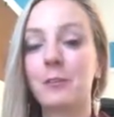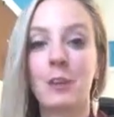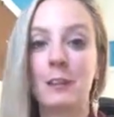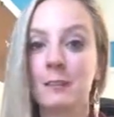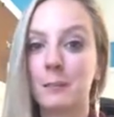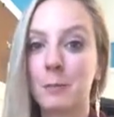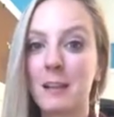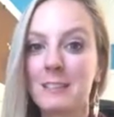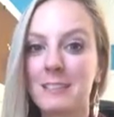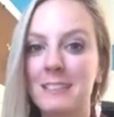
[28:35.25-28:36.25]
tons of
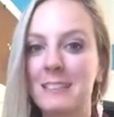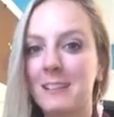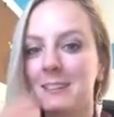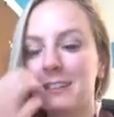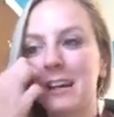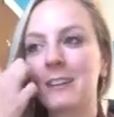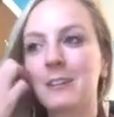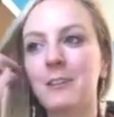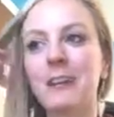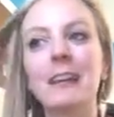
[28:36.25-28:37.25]
brushes, you got to
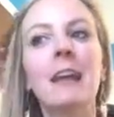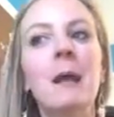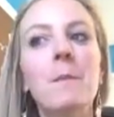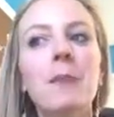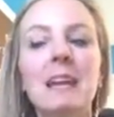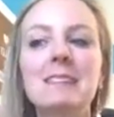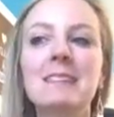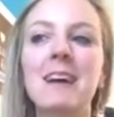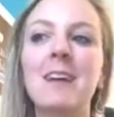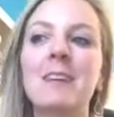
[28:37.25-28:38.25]
do it.
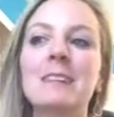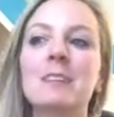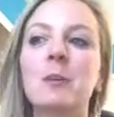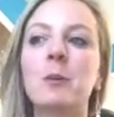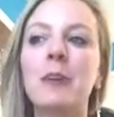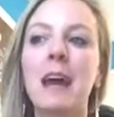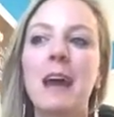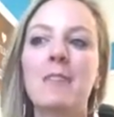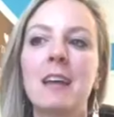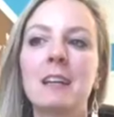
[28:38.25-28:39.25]
And so it's cool to
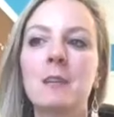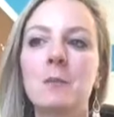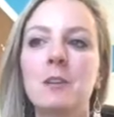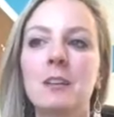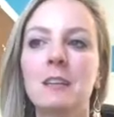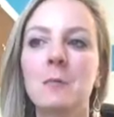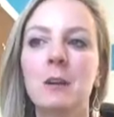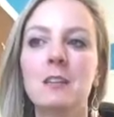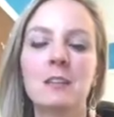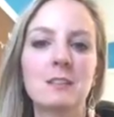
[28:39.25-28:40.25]
have that community
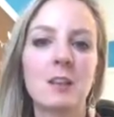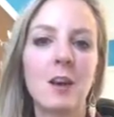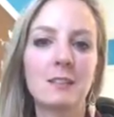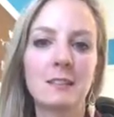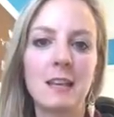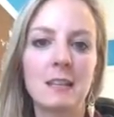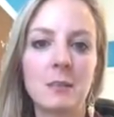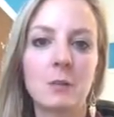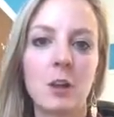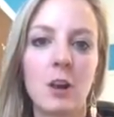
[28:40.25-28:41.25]
where you can talk
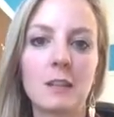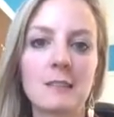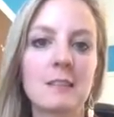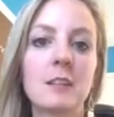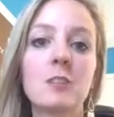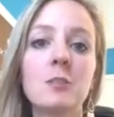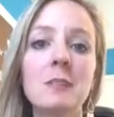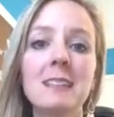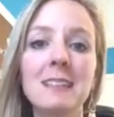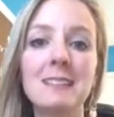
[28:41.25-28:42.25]
daily with artists that are
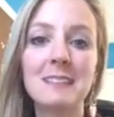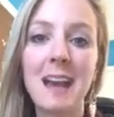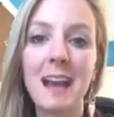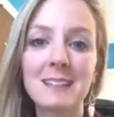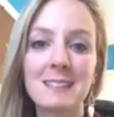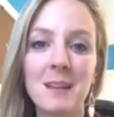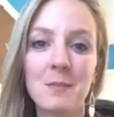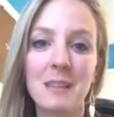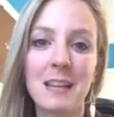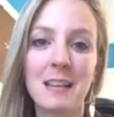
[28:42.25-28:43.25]
doing the exact
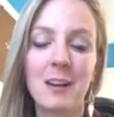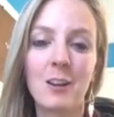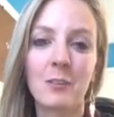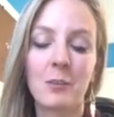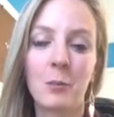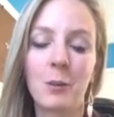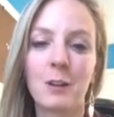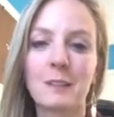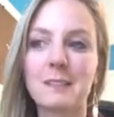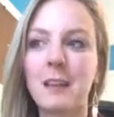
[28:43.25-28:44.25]
same thing all over the
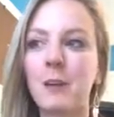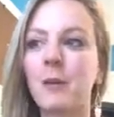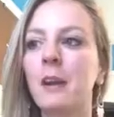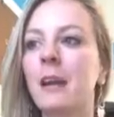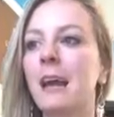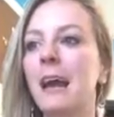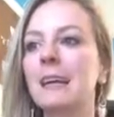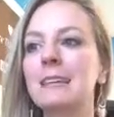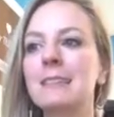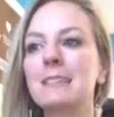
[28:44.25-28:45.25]
world. So
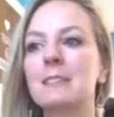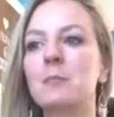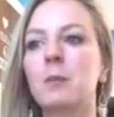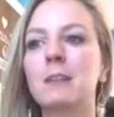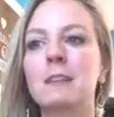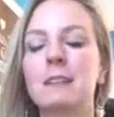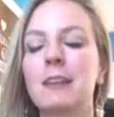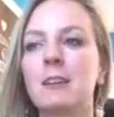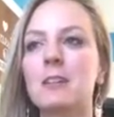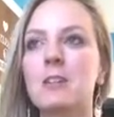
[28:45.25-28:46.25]
I guess I just wanted to
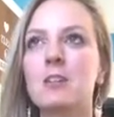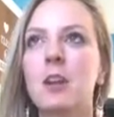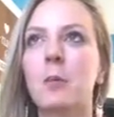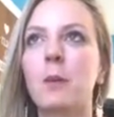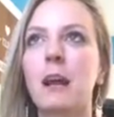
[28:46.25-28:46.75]
tell you,